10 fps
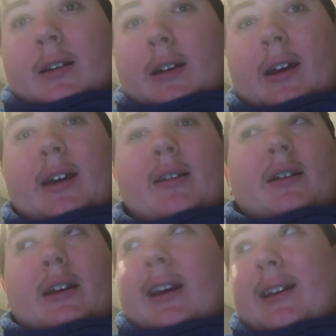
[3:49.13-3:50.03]
And
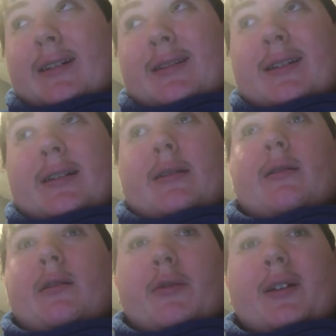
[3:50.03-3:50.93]
and
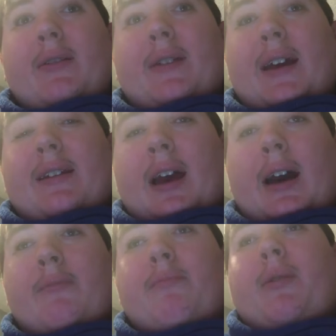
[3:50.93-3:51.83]
during that
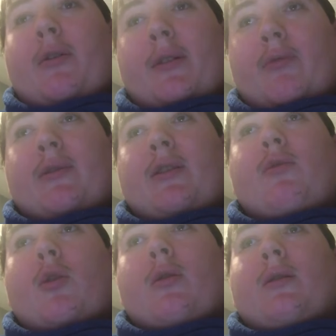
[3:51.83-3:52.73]
time period when you
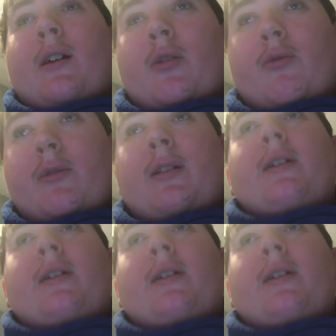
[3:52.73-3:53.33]
are alone,